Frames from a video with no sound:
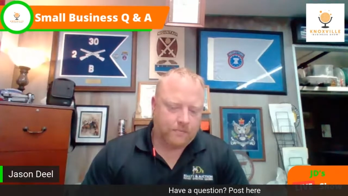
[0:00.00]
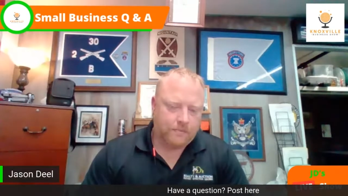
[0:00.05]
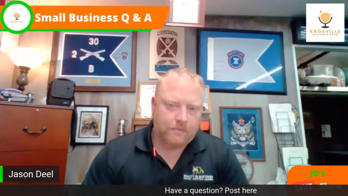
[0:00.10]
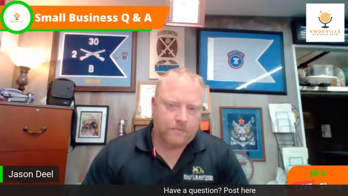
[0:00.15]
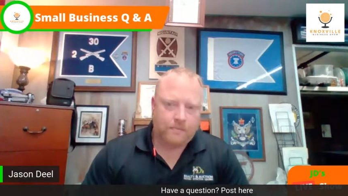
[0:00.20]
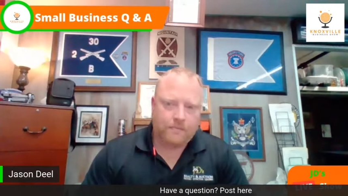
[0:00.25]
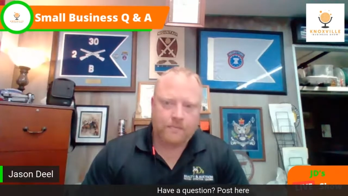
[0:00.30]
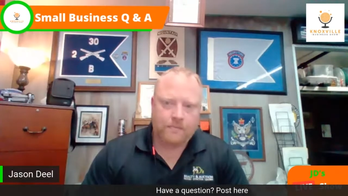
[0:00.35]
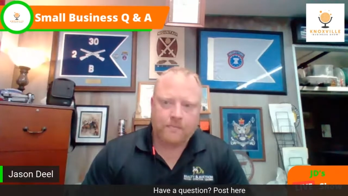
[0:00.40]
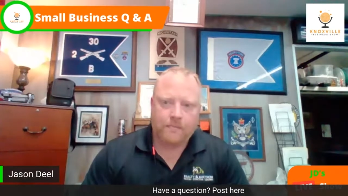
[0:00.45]

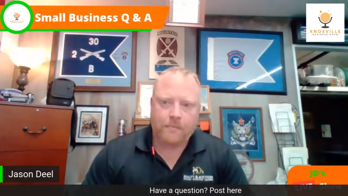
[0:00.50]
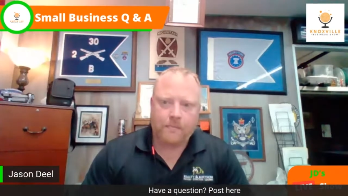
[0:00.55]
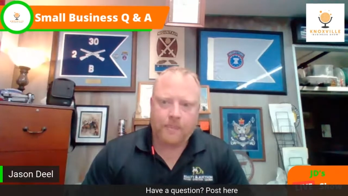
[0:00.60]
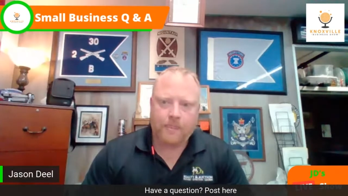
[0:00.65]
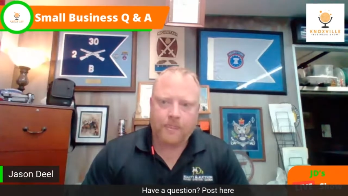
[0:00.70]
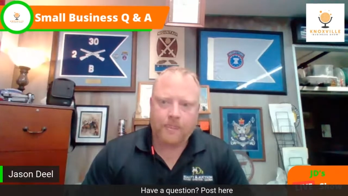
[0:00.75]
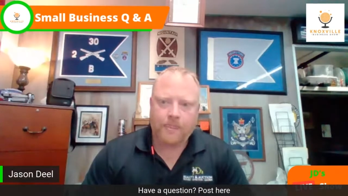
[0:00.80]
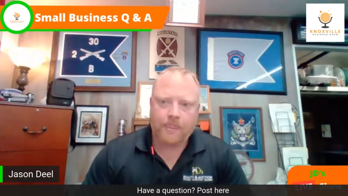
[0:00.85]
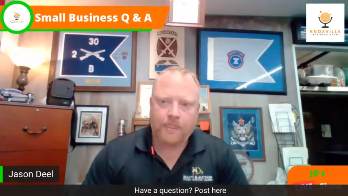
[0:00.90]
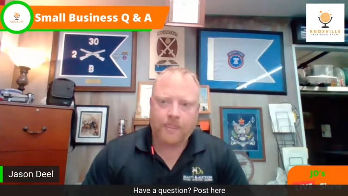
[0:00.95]

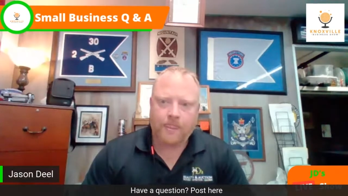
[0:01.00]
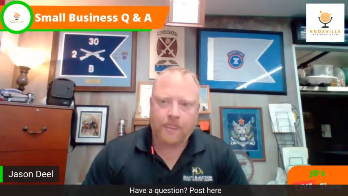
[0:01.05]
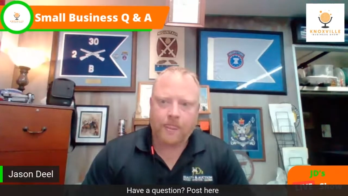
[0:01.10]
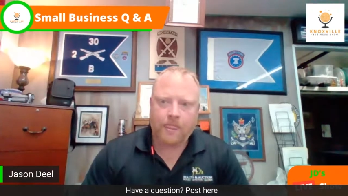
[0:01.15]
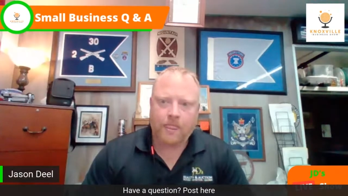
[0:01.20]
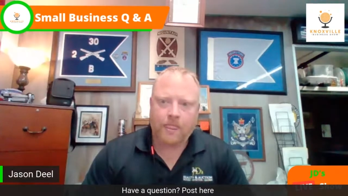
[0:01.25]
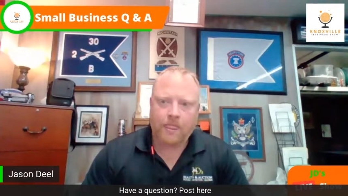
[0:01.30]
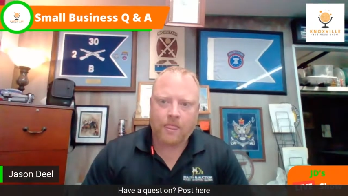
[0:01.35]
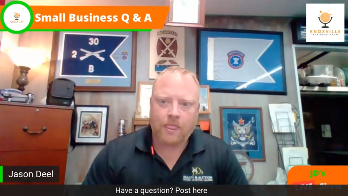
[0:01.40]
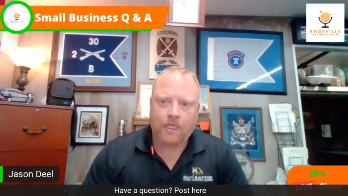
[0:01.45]

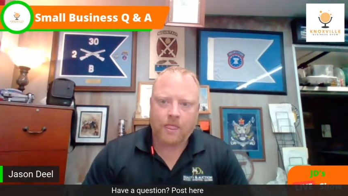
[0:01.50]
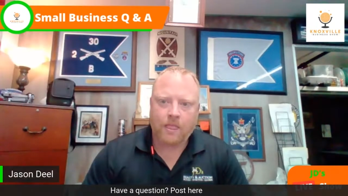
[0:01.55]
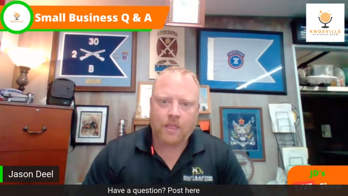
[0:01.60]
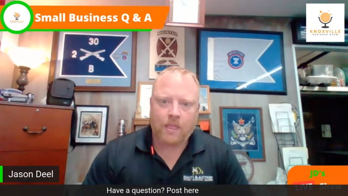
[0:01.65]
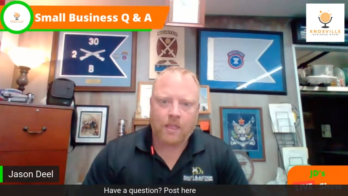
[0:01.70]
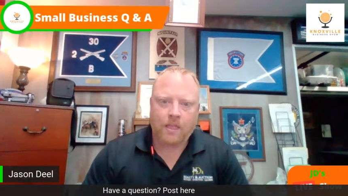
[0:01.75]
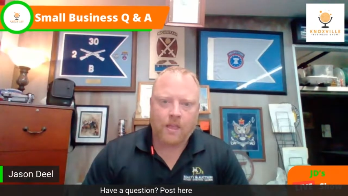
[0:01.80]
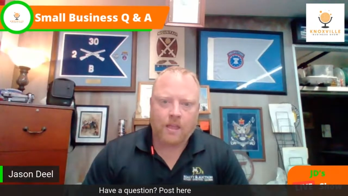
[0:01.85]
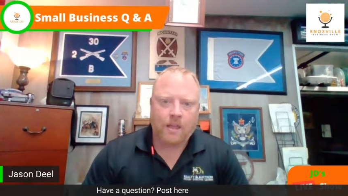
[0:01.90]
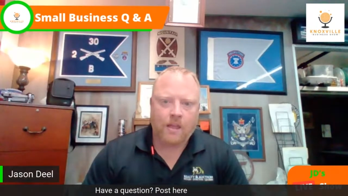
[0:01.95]

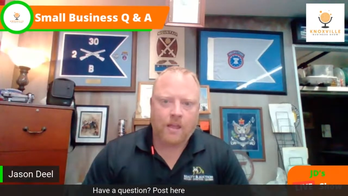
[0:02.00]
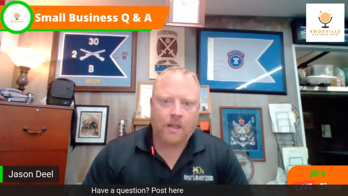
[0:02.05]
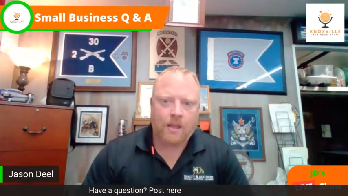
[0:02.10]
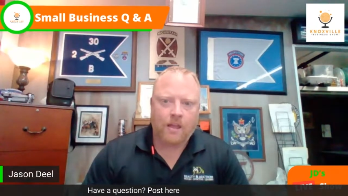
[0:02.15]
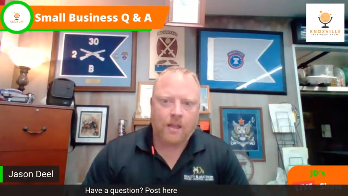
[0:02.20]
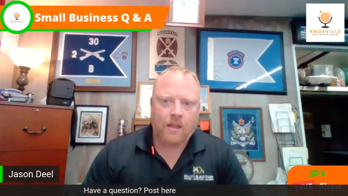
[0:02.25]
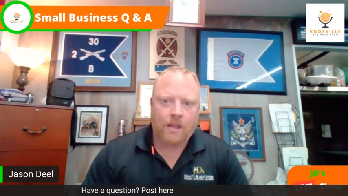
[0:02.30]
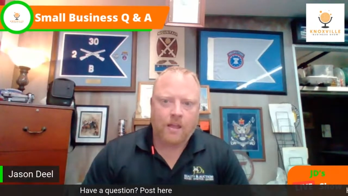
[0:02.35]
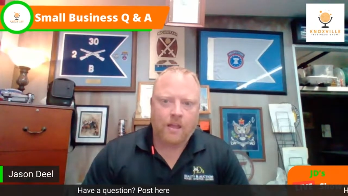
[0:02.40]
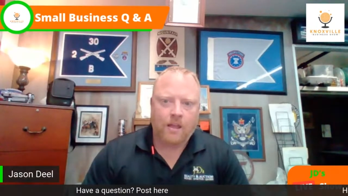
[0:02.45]

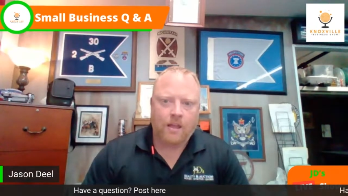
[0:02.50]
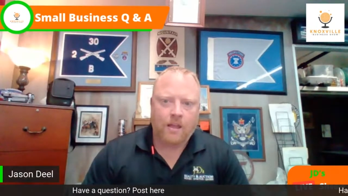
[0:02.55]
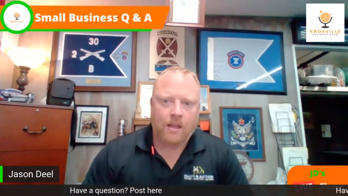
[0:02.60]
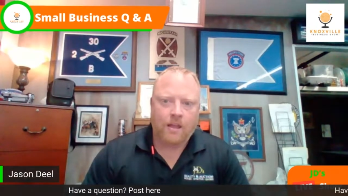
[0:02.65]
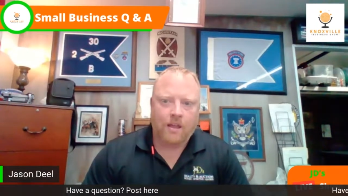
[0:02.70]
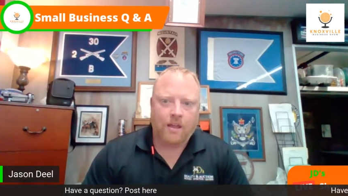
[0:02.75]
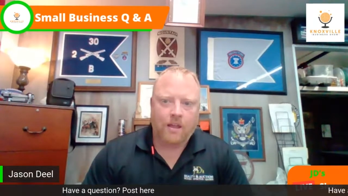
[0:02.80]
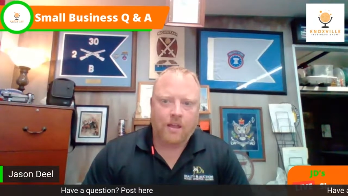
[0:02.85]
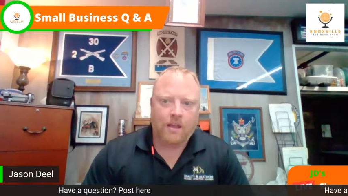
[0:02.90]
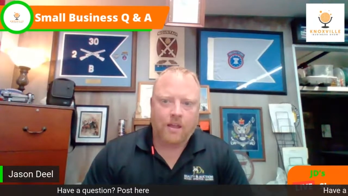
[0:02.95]

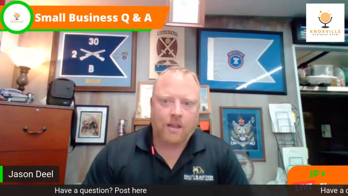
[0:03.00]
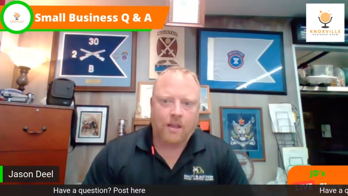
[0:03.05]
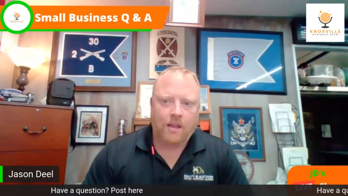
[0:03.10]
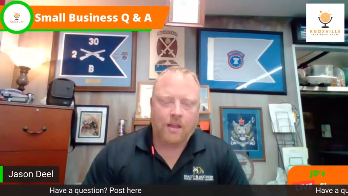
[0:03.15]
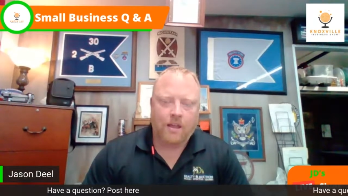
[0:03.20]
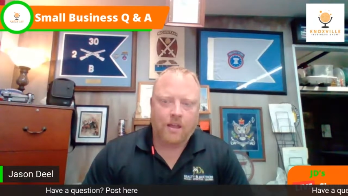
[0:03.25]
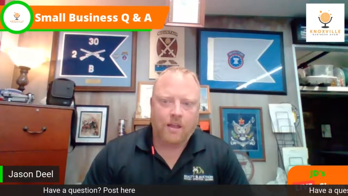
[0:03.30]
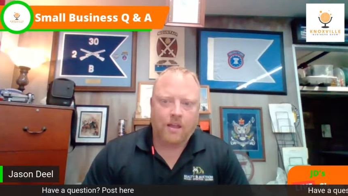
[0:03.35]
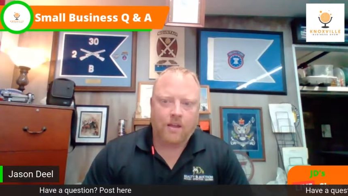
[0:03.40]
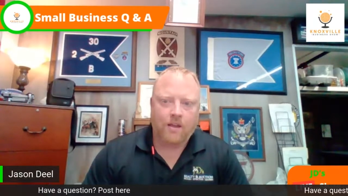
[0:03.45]

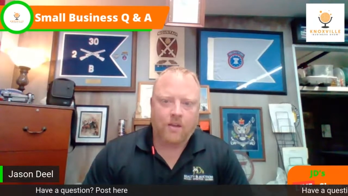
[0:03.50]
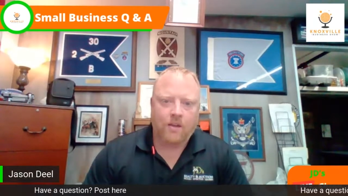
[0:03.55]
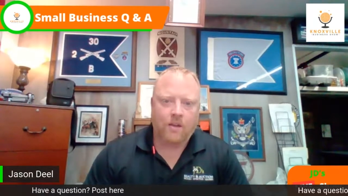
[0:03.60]
[no speech]